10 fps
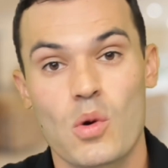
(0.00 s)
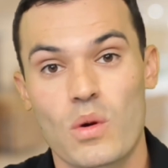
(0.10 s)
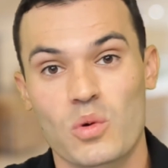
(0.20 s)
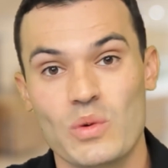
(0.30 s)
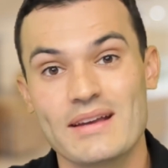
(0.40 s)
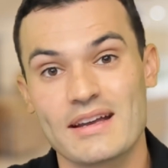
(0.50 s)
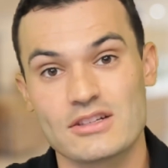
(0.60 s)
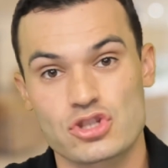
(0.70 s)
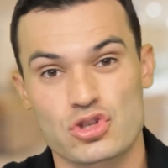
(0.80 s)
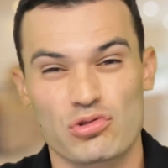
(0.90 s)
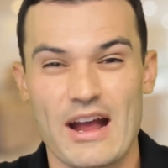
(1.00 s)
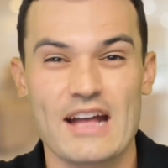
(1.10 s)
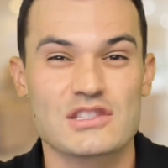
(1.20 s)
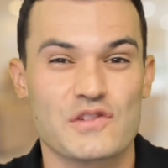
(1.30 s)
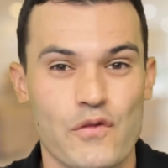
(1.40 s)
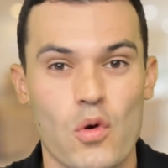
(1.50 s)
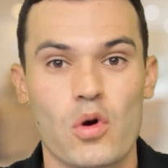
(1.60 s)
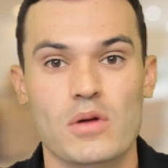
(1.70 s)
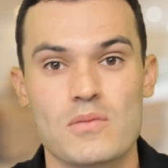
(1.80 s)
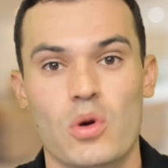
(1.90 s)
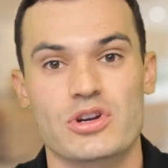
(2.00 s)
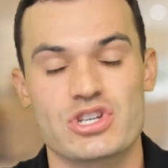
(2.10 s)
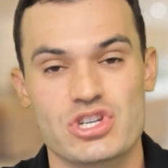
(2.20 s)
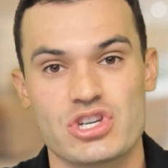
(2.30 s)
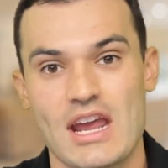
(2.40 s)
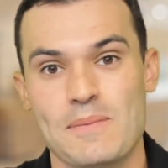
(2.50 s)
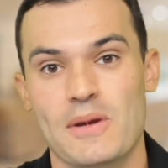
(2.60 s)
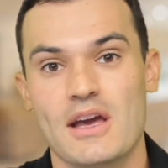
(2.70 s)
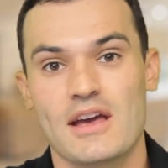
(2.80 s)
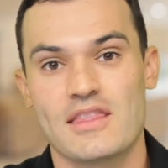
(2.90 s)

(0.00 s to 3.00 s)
where we can transform or shape